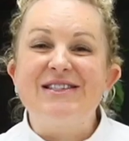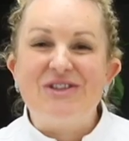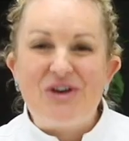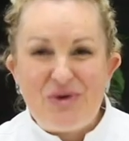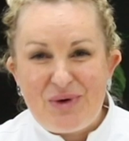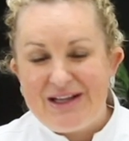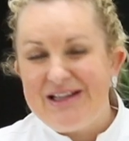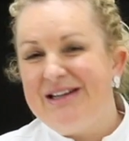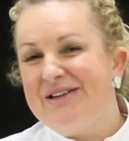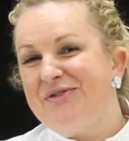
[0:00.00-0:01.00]
so
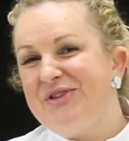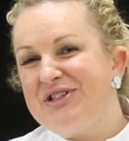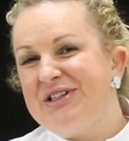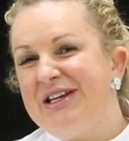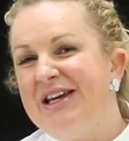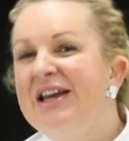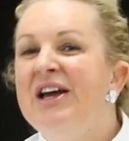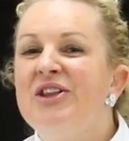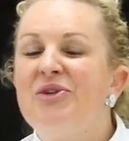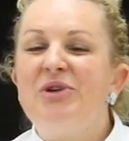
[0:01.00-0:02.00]
quickly and efficiently
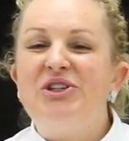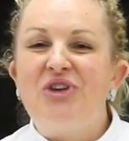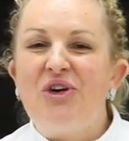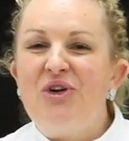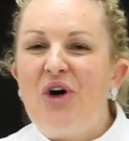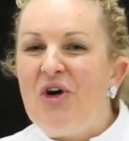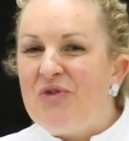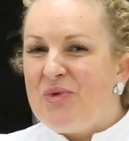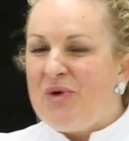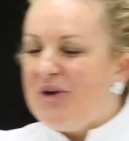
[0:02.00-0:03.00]
that we don't
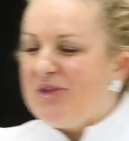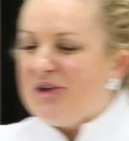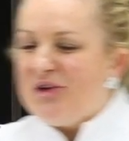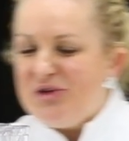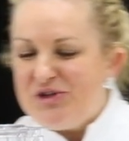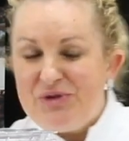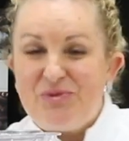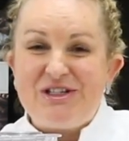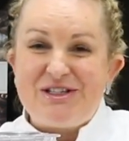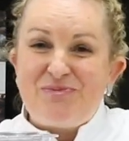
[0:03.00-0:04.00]
overwork the gluten,
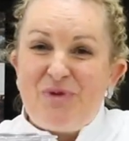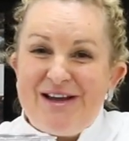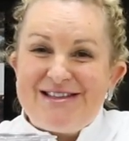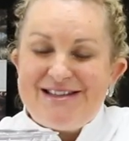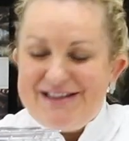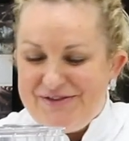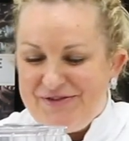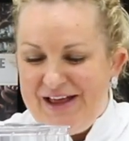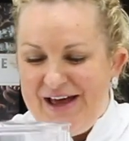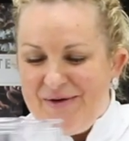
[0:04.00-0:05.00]
which is present in the
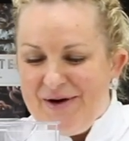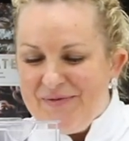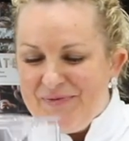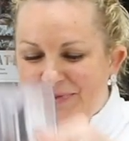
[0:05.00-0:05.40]
flour.